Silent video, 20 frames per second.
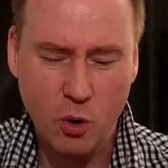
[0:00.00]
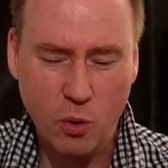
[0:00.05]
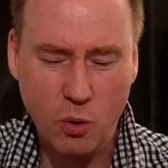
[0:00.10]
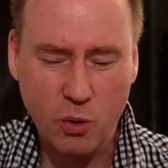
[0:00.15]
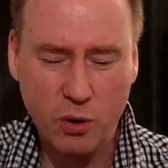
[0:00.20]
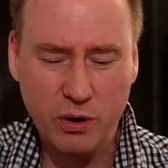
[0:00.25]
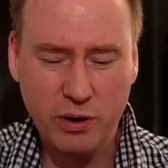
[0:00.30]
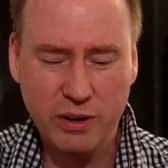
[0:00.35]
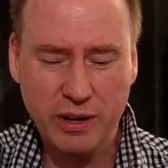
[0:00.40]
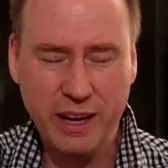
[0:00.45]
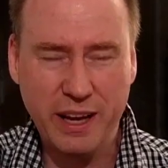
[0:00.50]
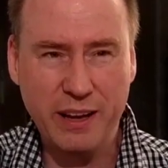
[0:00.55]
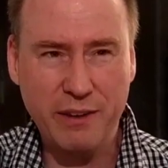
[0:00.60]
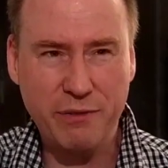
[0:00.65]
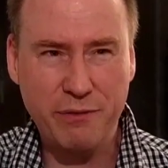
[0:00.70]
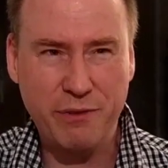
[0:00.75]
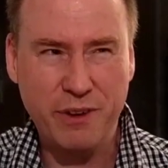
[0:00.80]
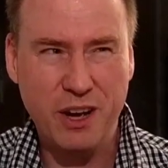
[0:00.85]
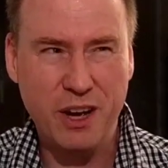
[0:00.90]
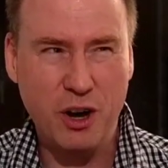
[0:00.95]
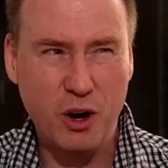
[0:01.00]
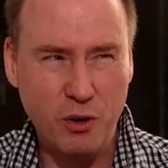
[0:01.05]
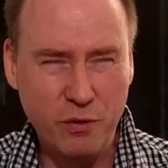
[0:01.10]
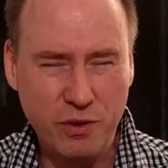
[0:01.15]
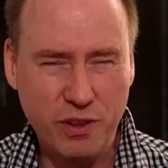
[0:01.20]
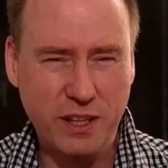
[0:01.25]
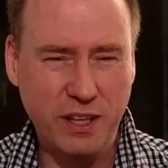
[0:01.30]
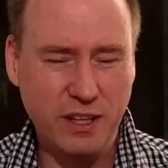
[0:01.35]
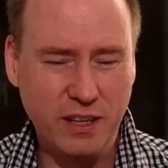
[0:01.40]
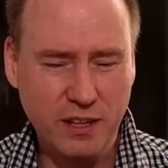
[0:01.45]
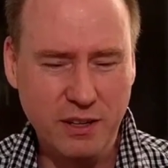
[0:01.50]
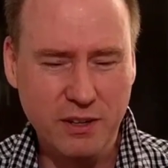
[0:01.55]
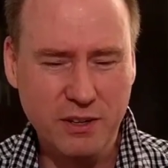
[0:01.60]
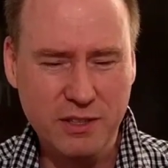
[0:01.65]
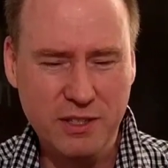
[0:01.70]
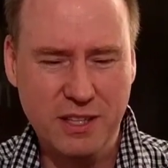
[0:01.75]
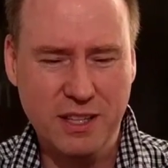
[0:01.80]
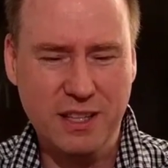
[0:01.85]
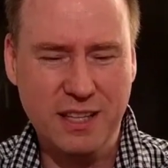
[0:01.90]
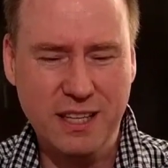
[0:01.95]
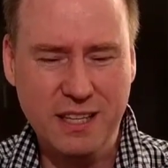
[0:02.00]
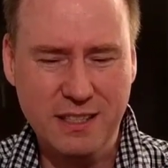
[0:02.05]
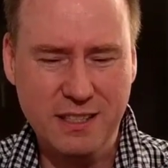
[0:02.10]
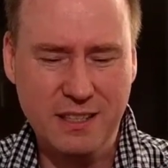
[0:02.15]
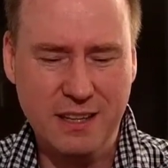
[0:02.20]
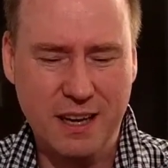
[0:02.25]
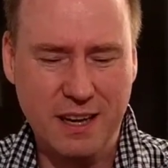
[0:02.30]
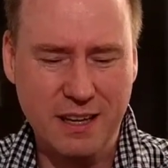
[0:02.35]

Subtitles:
or if over the years did these